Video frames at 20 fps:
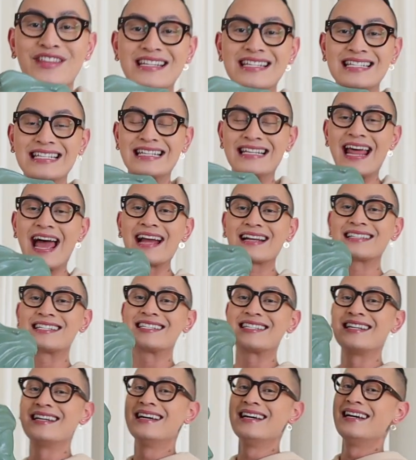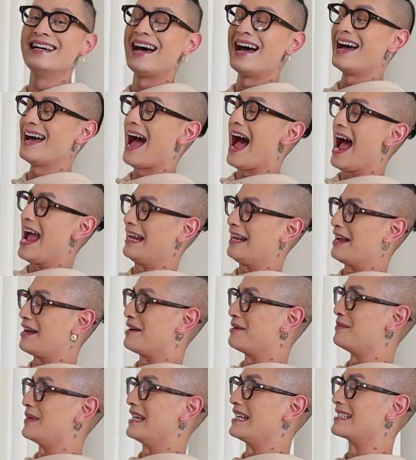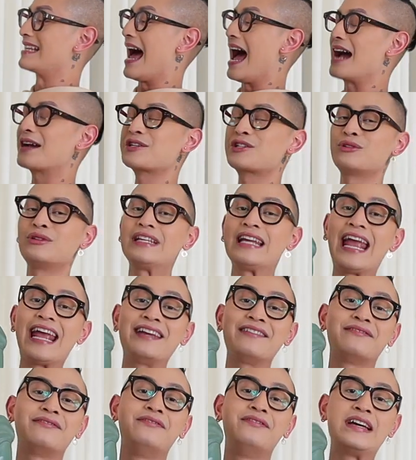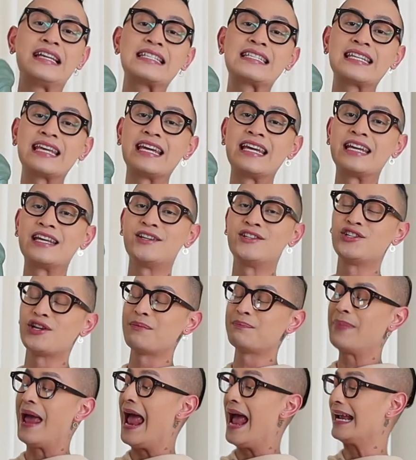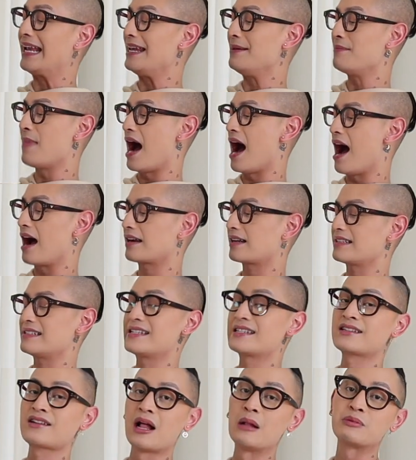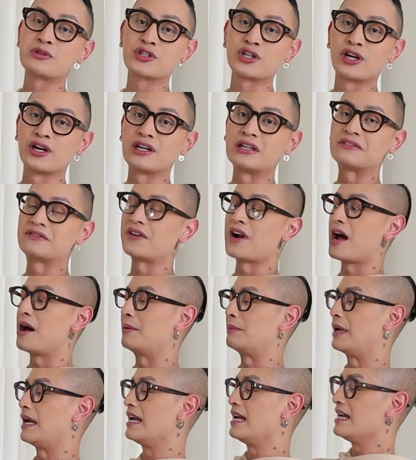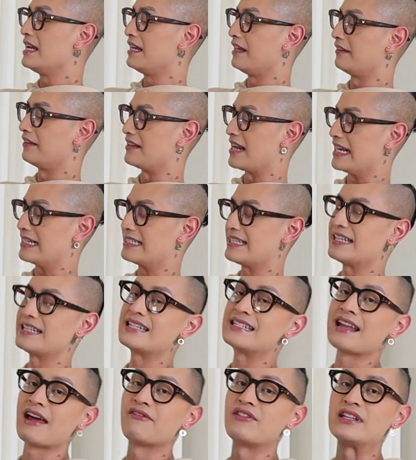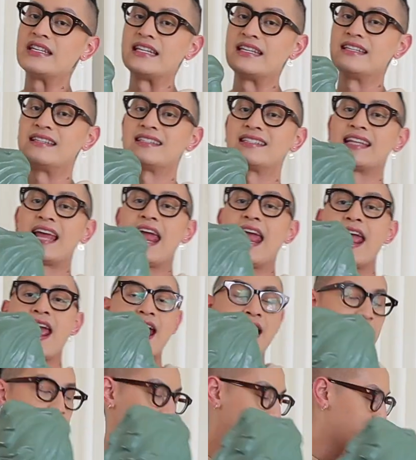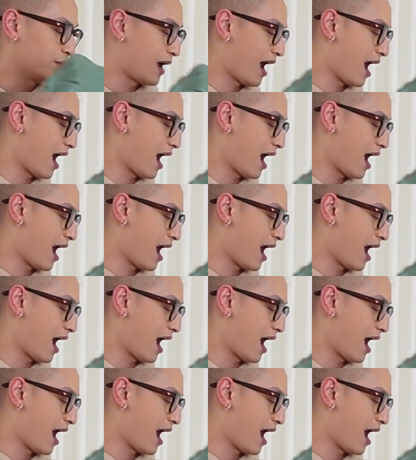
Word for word: this next item is actually a vintage Peggy Mop sculpture from the 1970s, and you